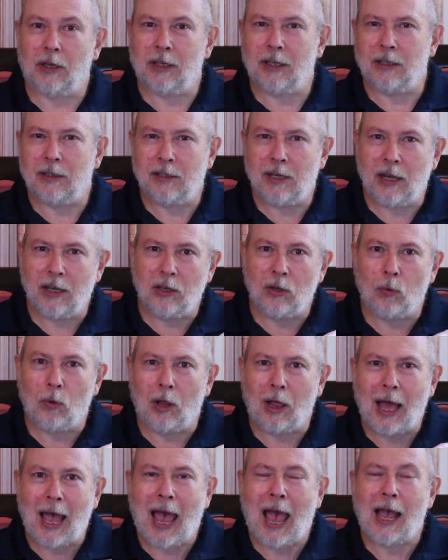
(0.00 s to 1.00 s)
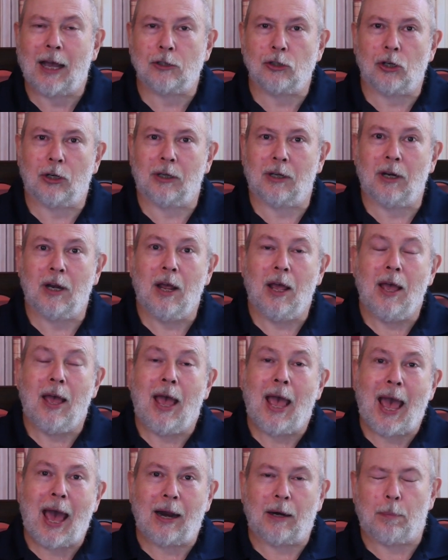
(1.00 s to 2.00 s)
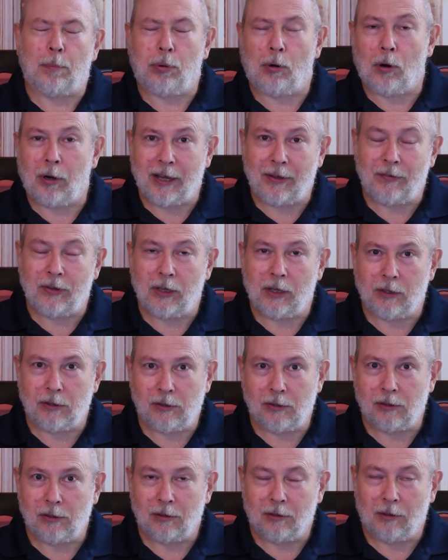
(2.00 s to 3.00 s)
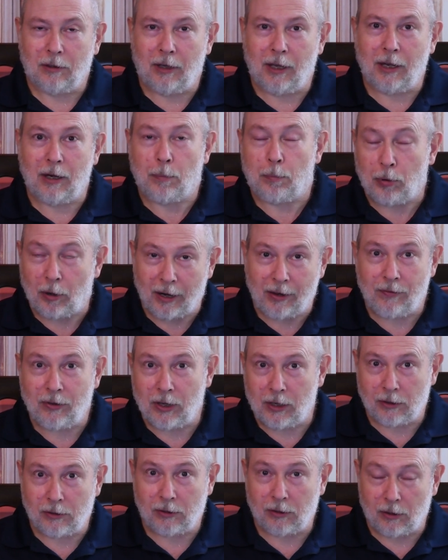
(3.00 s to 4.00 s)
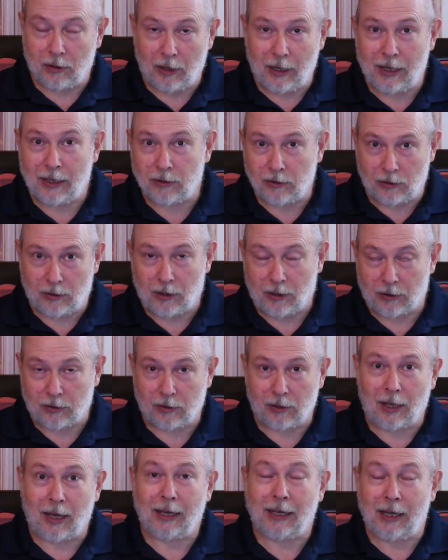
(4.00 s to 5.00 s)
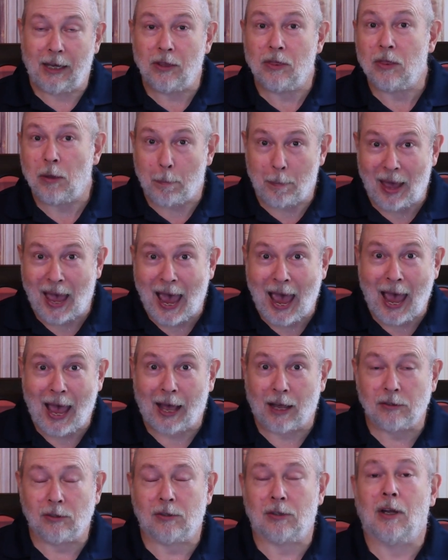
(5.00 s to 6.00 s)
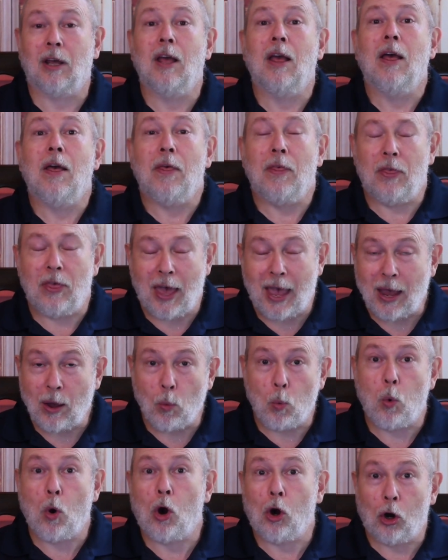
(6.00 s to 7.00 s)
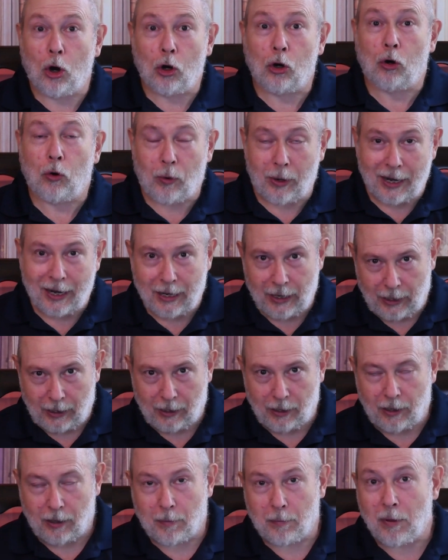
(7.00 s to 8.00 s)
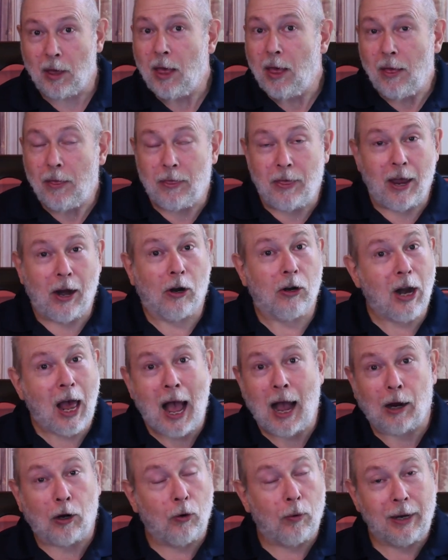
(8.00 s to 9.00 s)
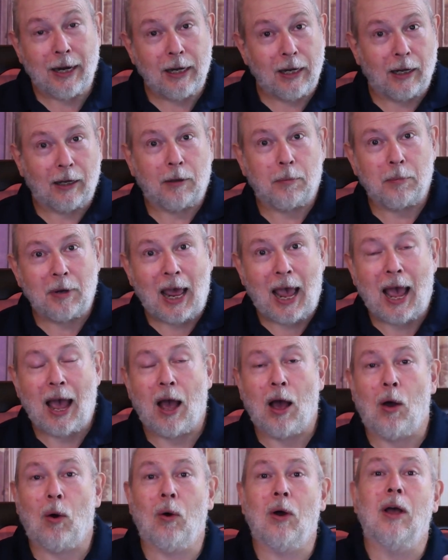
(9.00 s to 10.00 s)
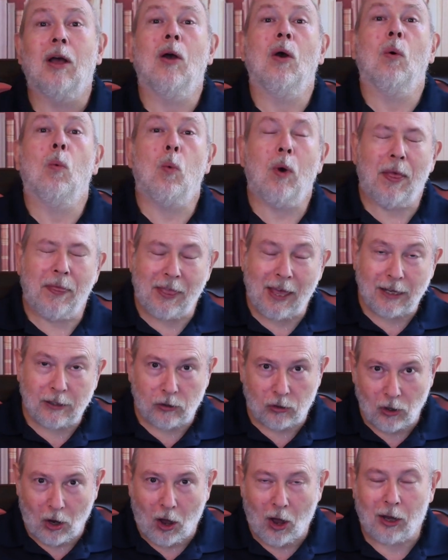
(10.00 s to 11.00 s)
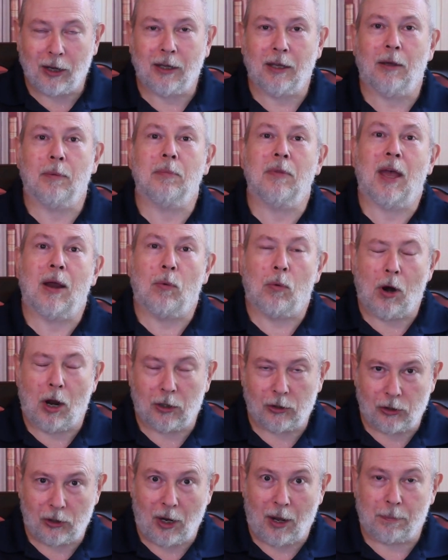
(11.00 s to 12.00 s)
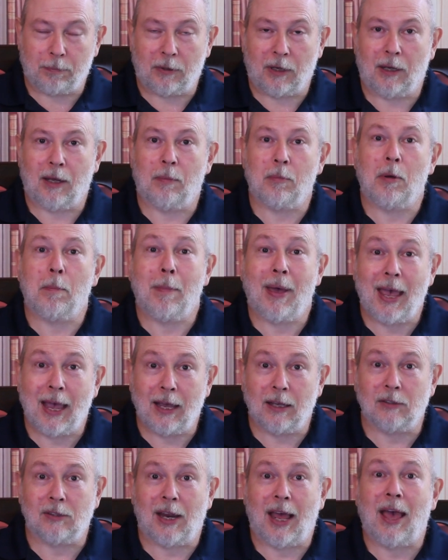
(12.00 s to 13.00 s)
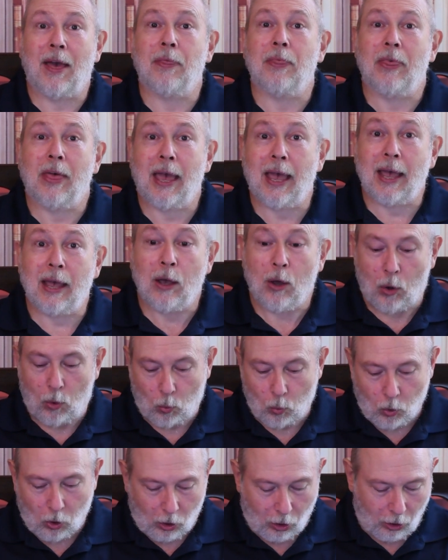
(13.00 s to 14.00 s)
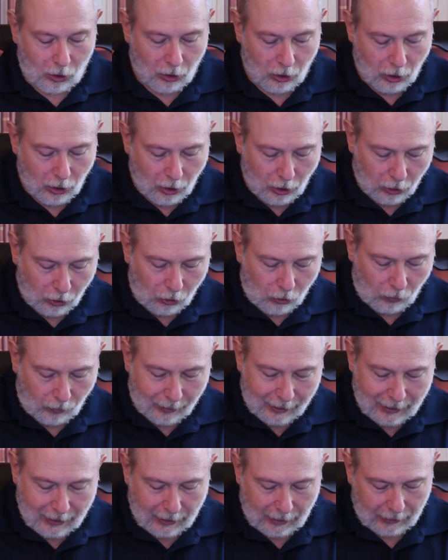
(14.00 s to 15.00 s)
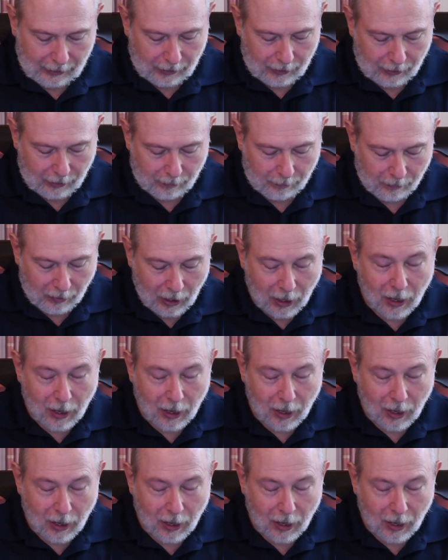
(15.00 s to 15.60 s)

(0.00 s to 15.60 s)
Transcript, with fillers: a continual action at a previous in a previous instance, like in the past, they were greeting him. They are not greeting him now. When they saw him, they rushed up to him amazed and they were greeting him.